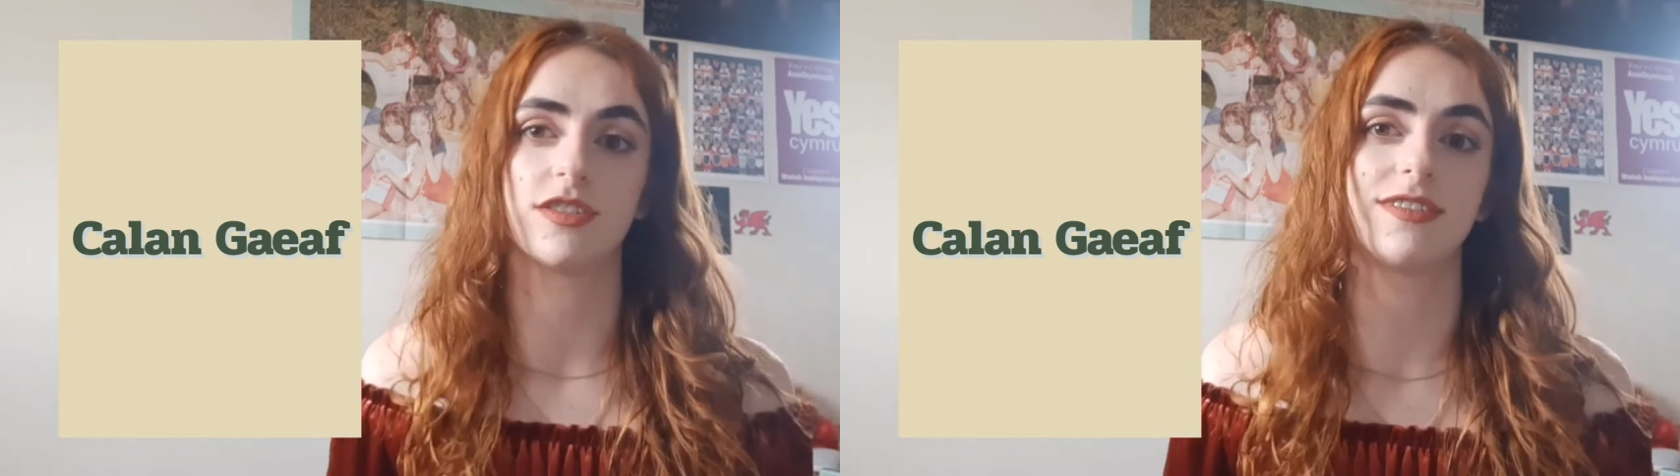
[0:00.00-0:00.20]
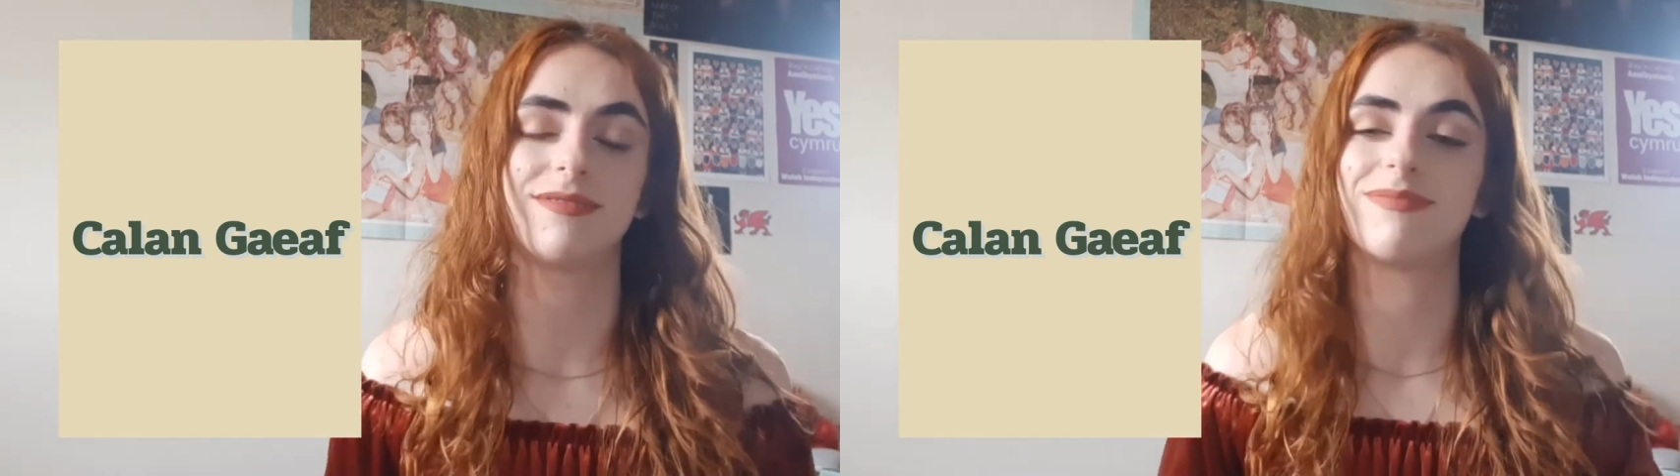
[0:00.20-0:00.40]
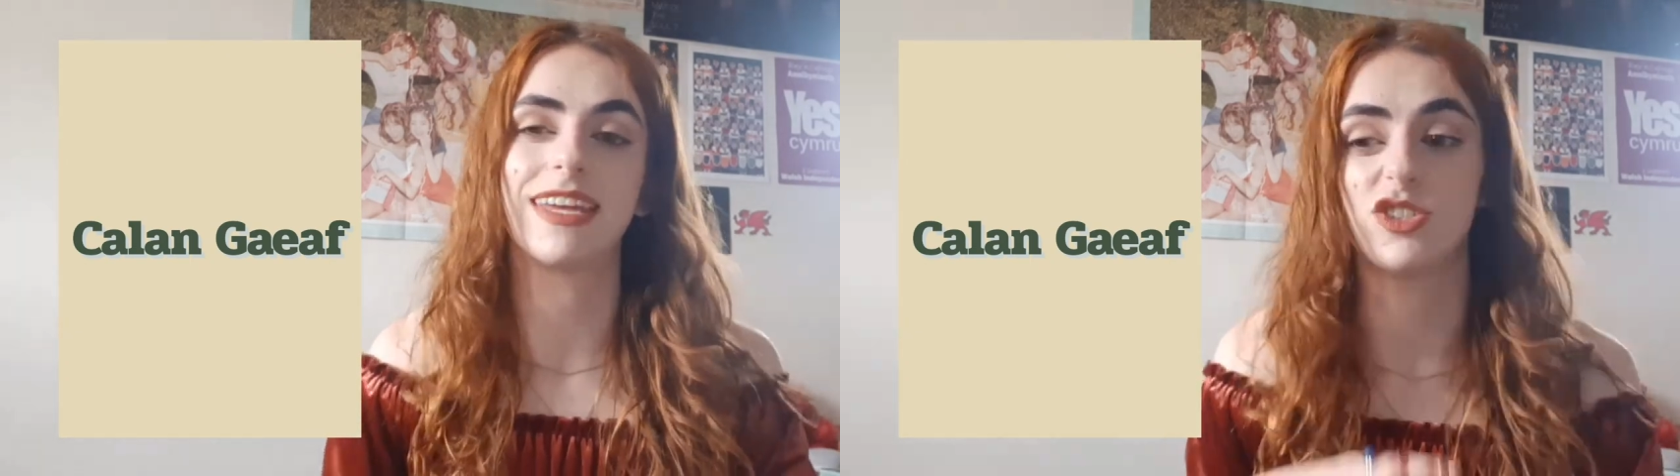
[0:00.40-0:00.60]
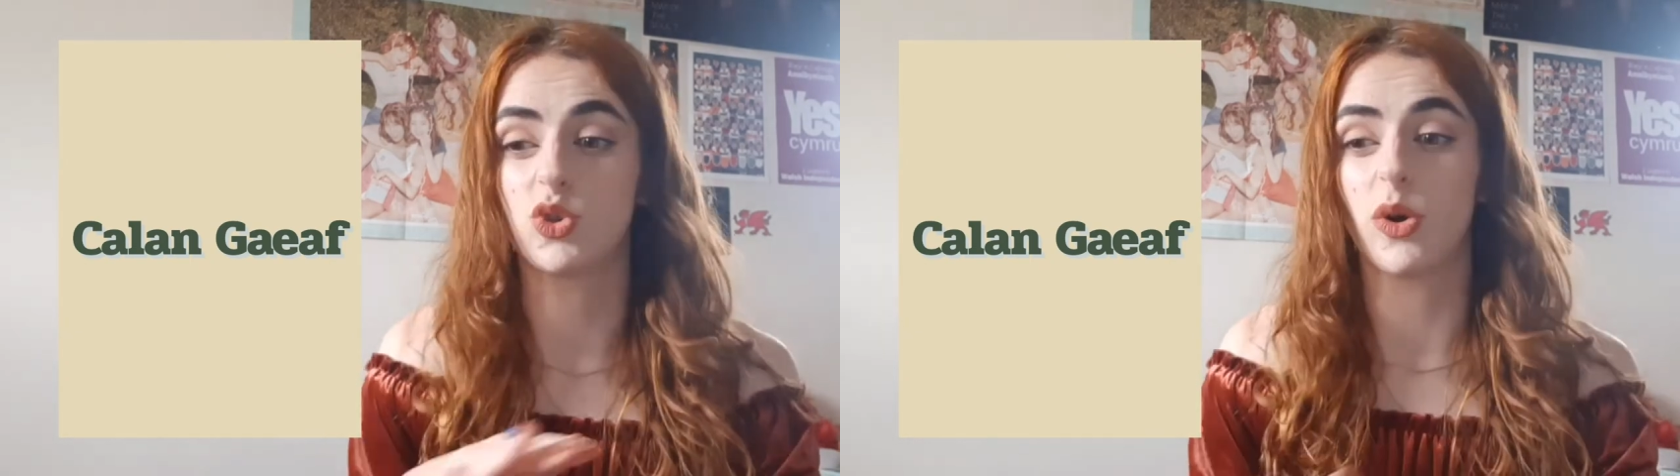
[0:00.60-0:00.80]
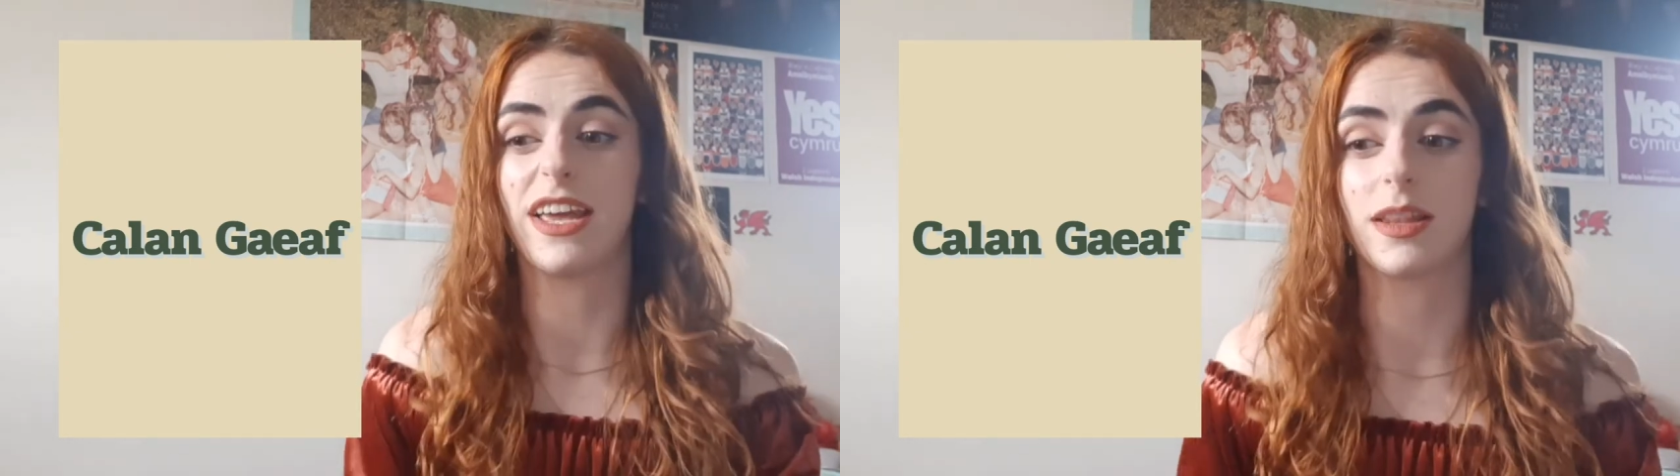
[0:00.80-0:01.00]
just
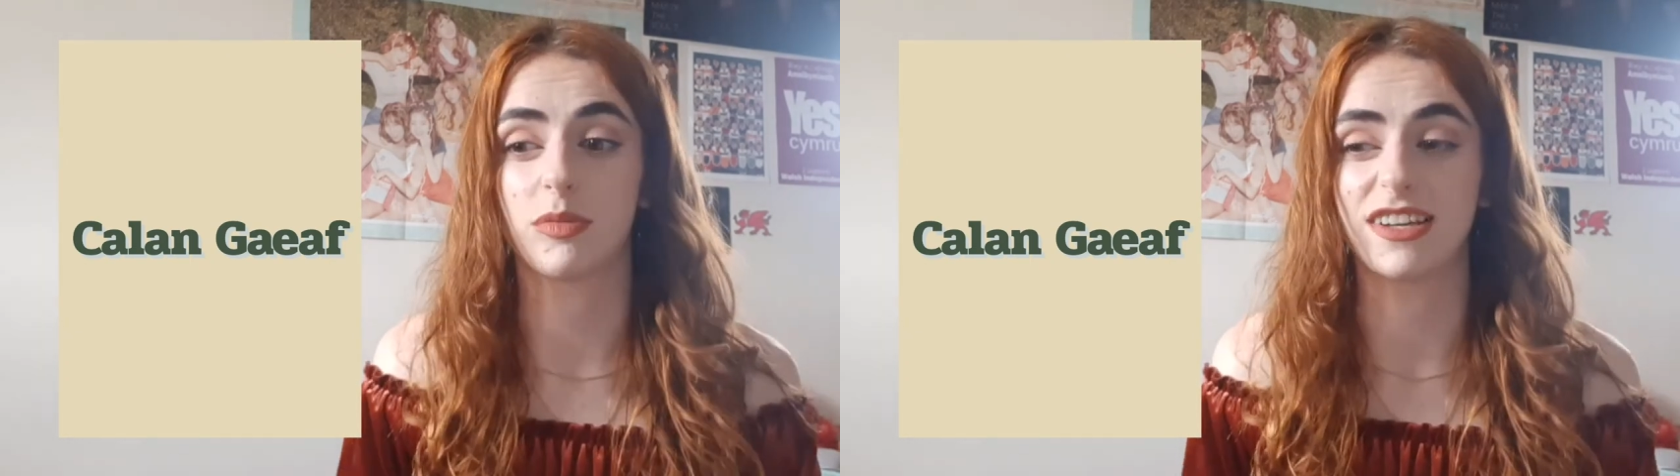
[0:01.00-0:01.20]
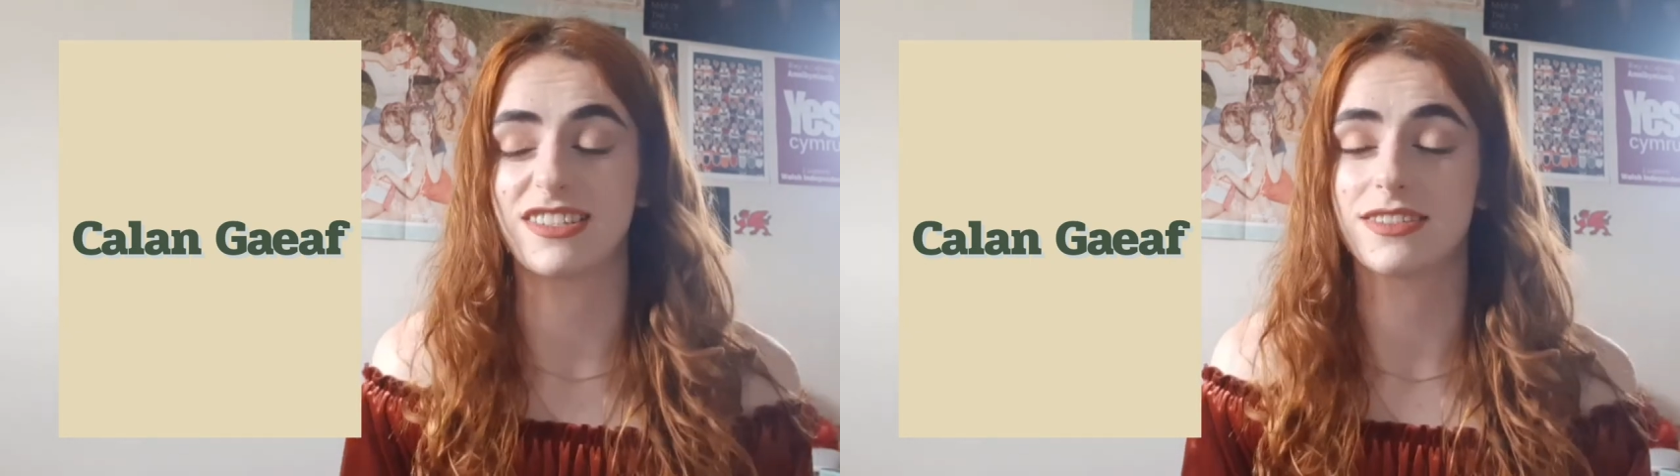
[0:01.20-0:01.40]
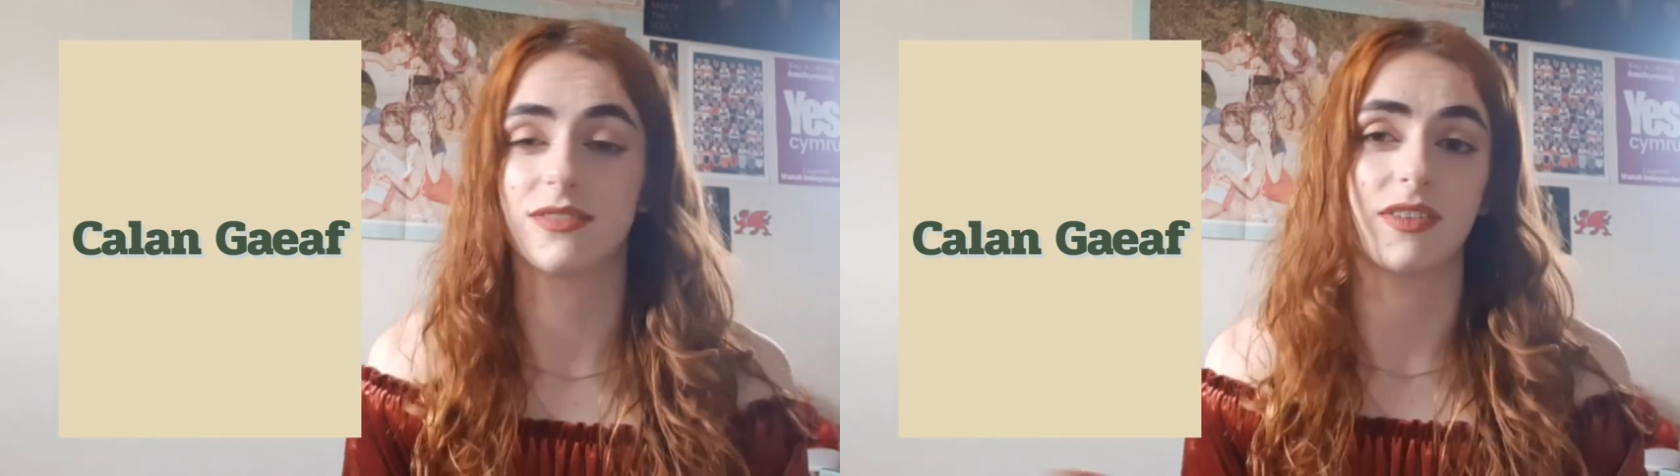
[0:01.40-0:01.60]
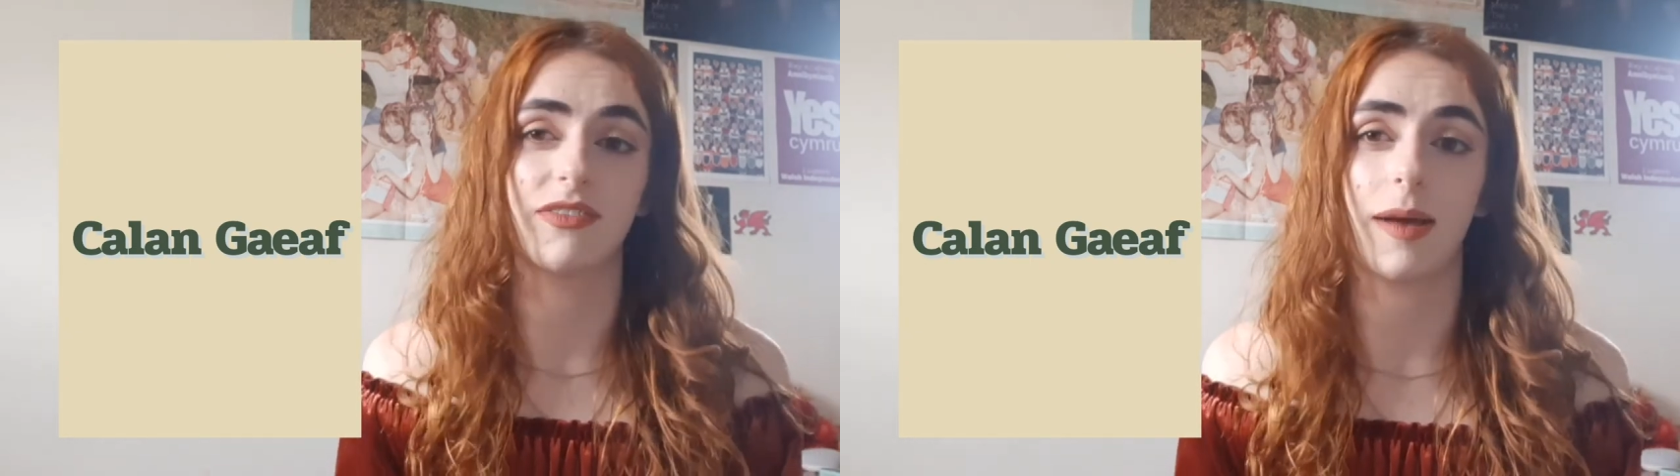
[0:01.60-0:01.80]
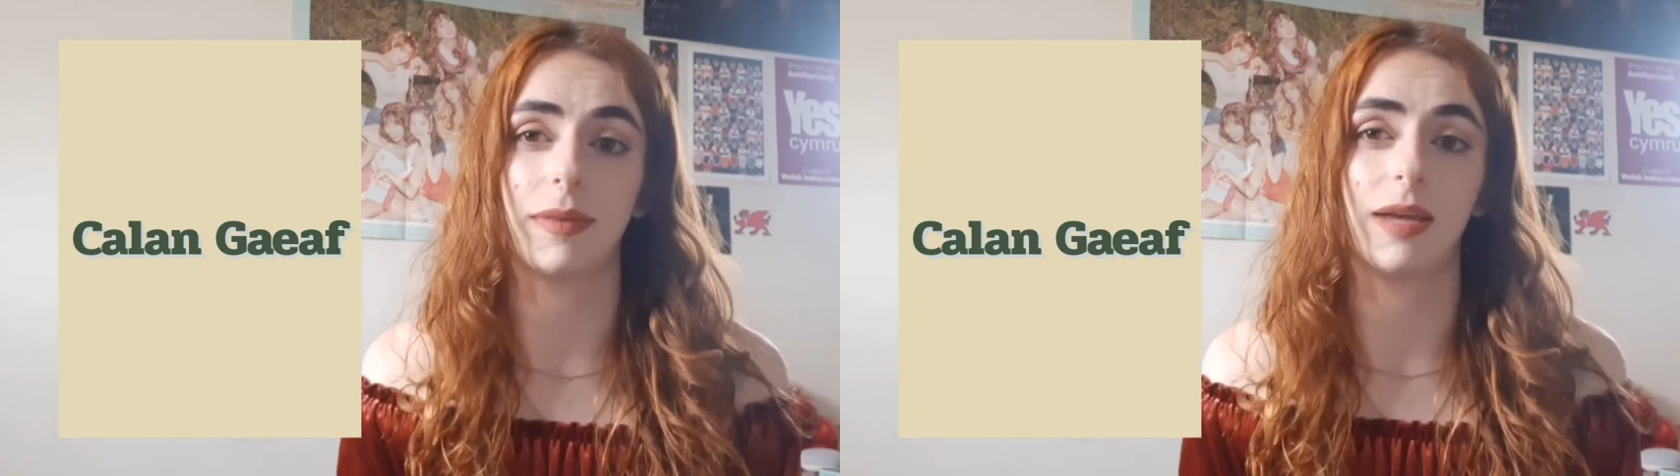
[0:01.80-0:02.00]
enjoying the presence of
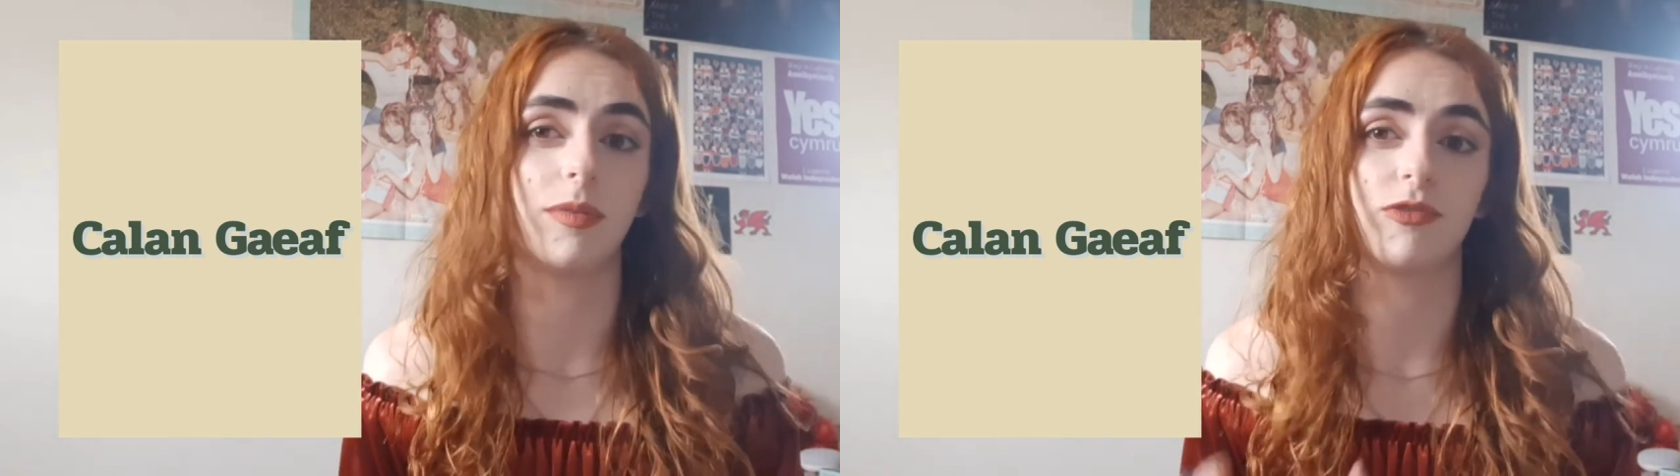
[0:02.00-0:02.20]
the family